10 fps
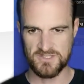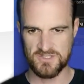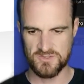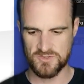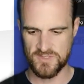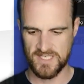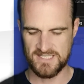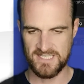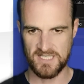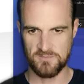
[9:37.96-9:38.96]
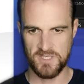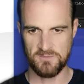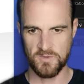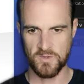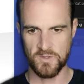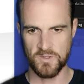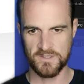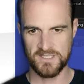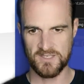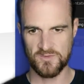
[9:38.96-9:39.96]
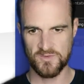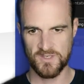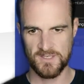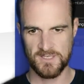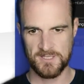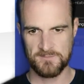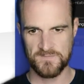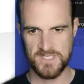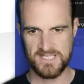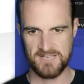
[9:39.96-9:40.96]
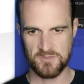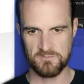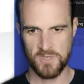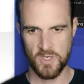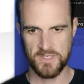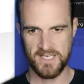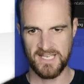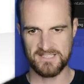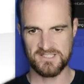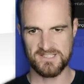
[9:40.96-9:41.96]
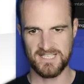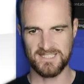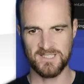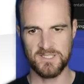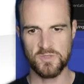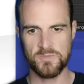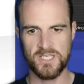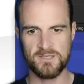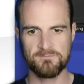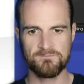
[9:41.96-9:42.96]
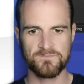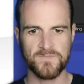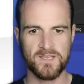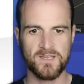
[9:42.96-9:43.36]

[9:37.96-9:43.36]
Probably just shrink it down a bit more and kind of just have it poking out just that little bit.